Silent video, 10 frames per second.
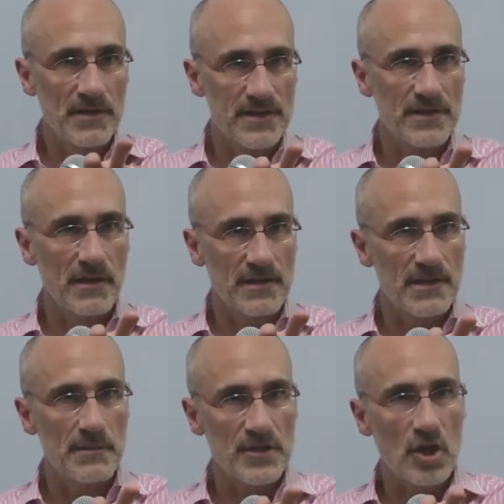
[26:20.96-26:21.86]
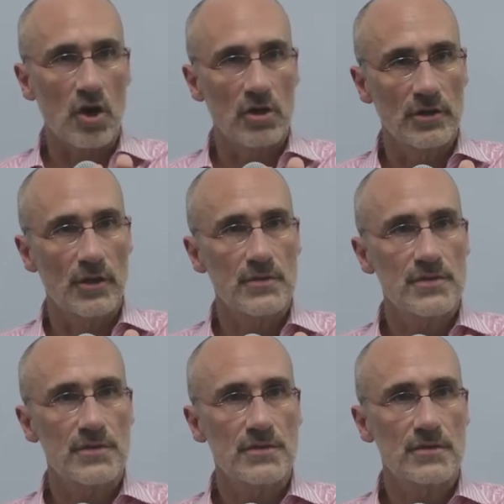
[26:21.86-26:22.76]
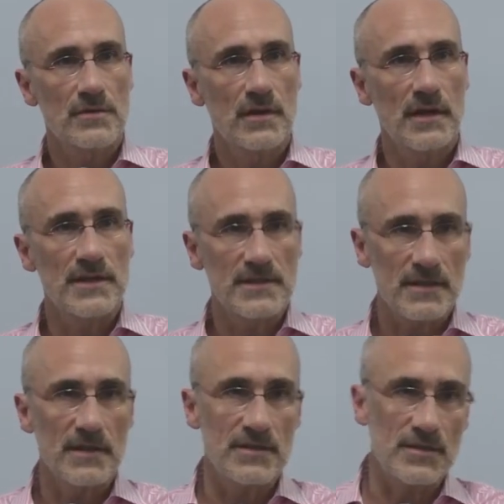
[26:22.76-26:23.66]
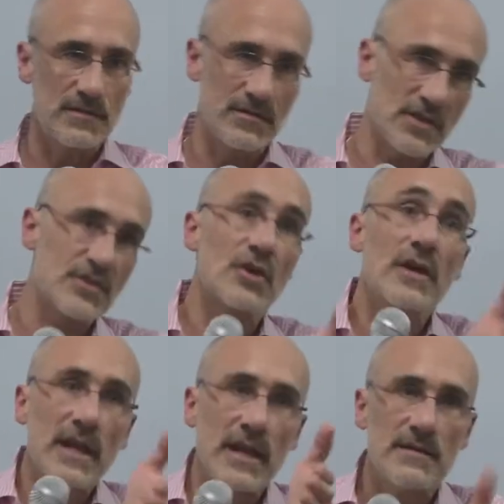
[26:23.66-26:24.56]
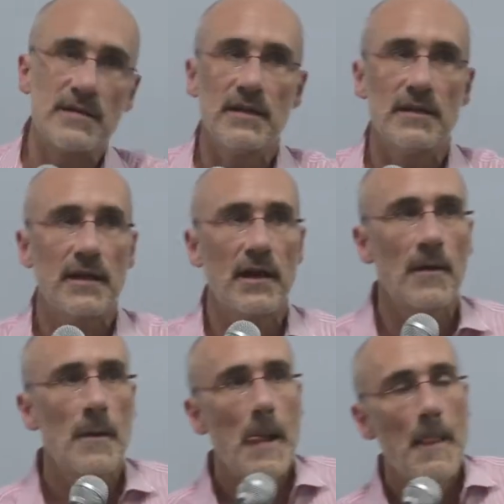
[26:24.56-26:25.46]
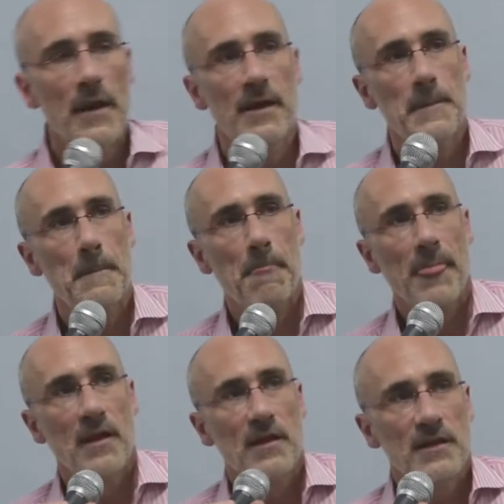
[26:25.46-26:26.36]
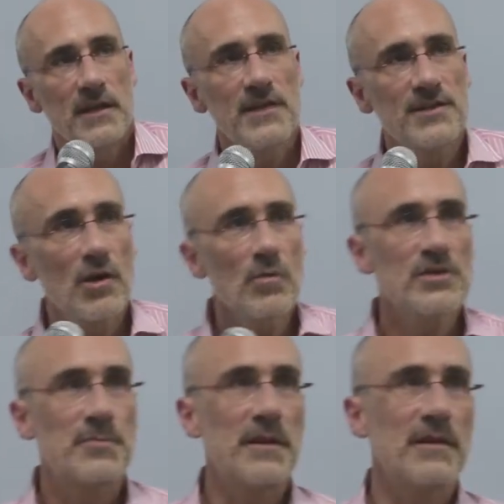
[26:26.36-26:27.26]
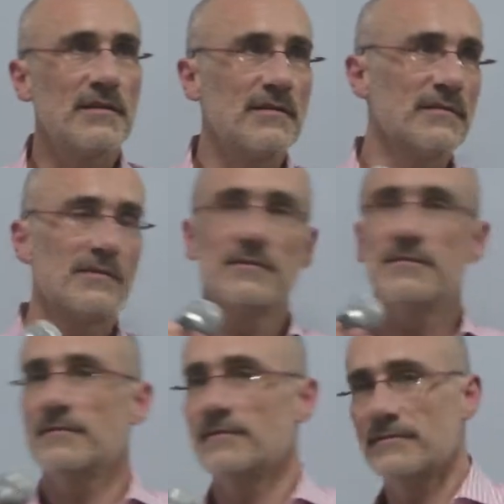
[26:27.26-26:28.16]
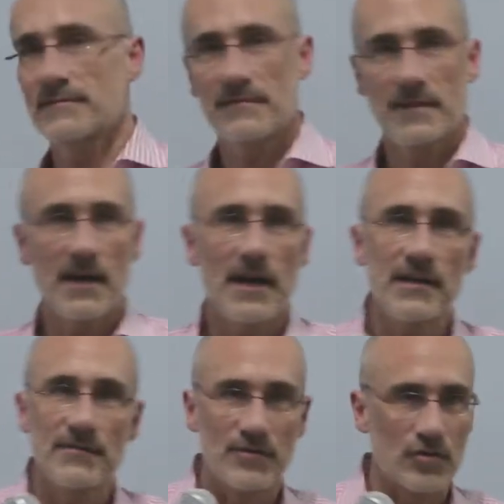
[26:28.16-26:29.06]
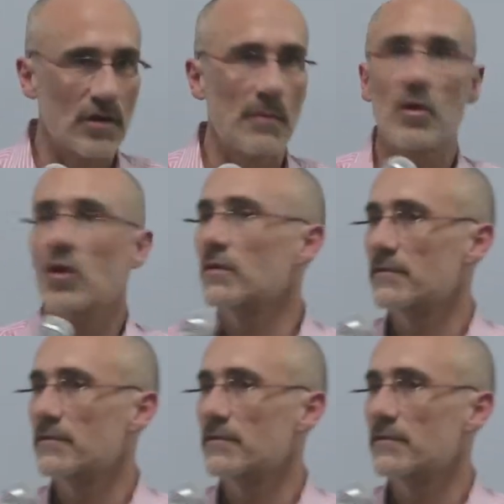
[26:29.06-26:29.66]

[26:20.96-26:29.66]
son, his name is Carlos, and he's just turning 18 now. And he's always been kind of trouble.